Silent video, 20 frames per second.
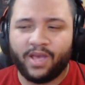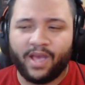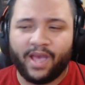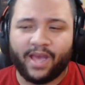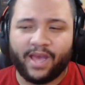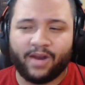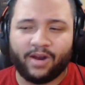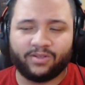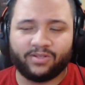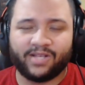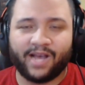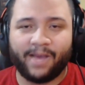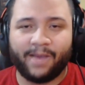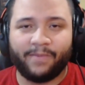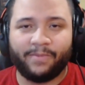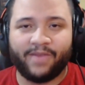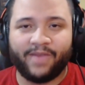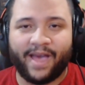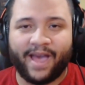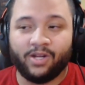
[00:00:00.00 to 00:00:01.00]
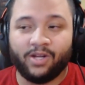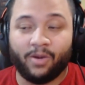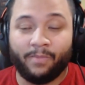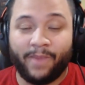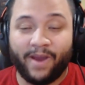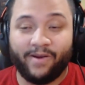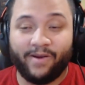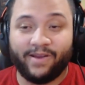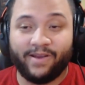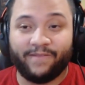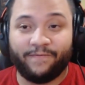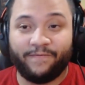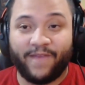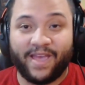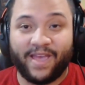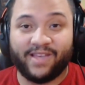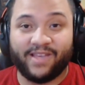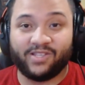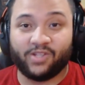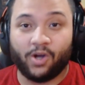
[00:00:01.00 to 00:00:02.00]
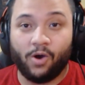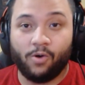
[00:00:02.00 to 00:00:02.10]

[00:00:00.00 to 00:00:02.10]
And on top of that, Barry phased